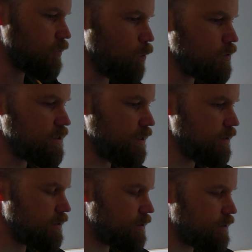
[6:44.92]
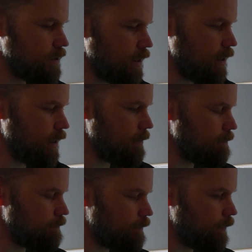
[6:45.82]
of course, is
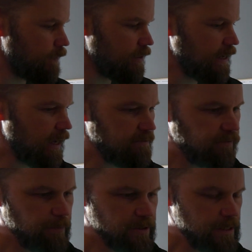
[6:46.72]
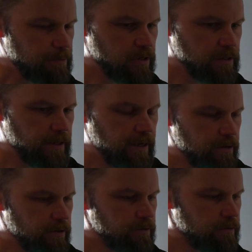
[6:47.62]
you can't flip this upside
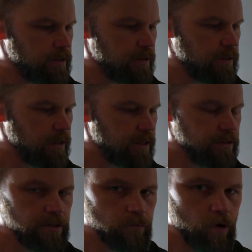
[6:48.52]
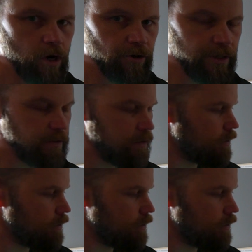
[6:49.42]
down and get to your wiring.